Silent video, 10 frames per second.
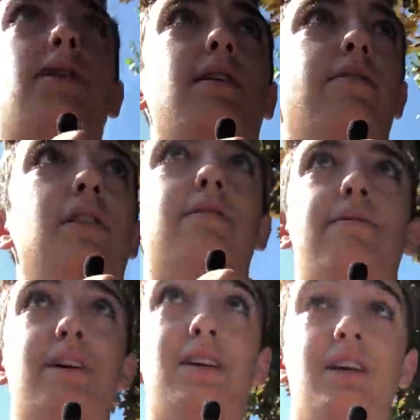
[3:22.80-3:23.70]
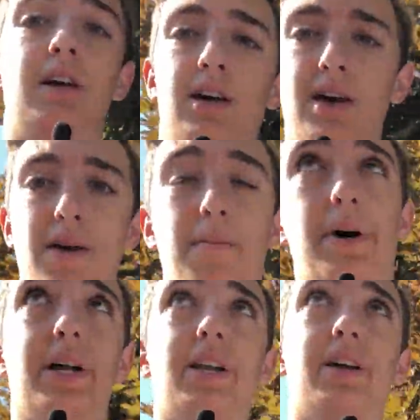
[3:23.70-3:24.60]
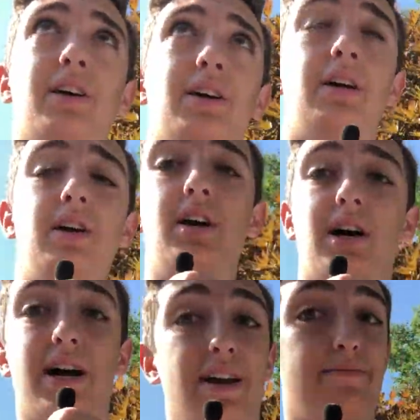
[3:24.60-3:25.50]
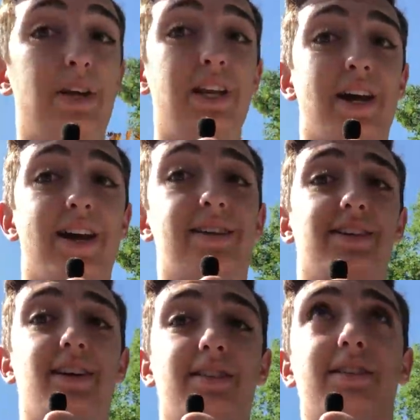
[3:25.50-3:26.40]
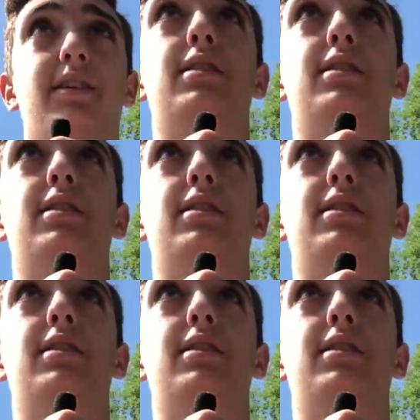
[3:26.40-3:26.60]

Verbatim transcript: ready for the event, but I have media access.